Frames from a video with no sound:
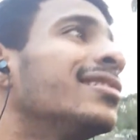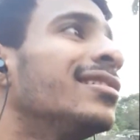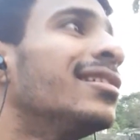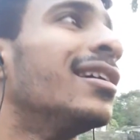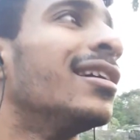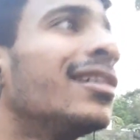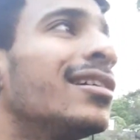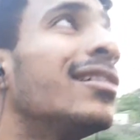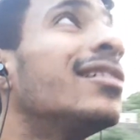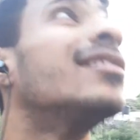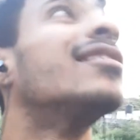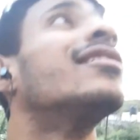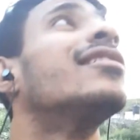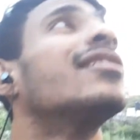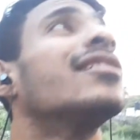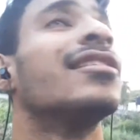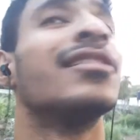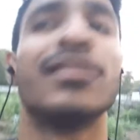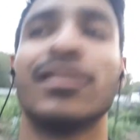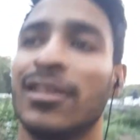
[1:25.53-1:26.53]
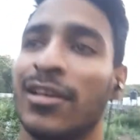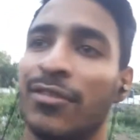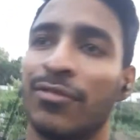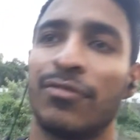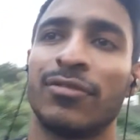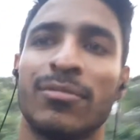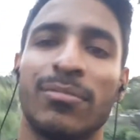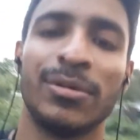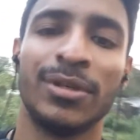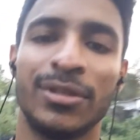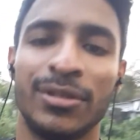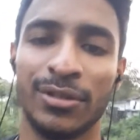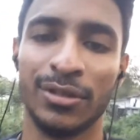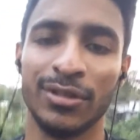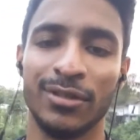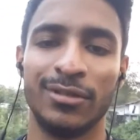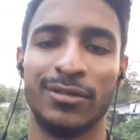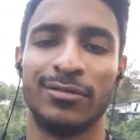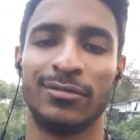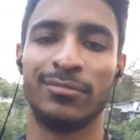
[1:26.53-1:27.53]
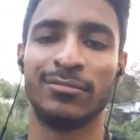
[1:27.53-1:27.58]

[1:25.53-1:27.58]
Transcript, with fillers: Yeah, and life will be good